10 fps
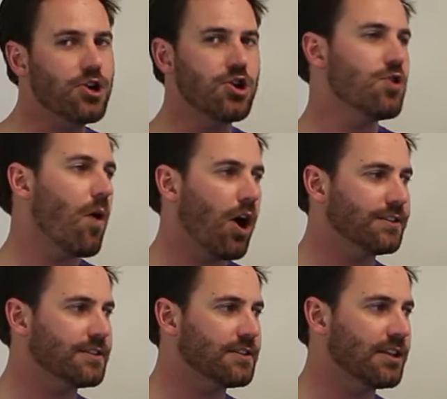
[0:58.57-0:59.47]

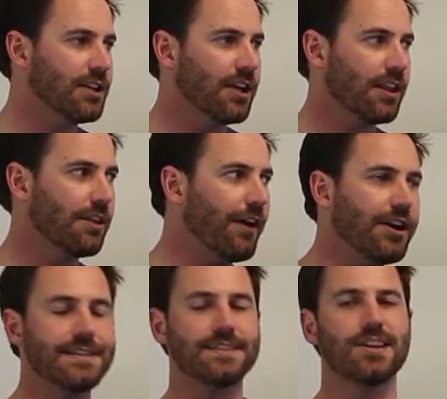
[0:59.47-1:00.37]
nuanced, they're
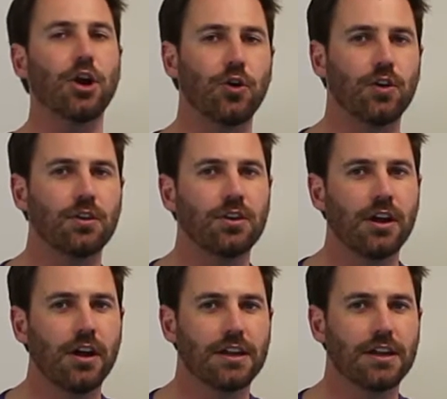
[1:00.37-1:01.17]
very subtle.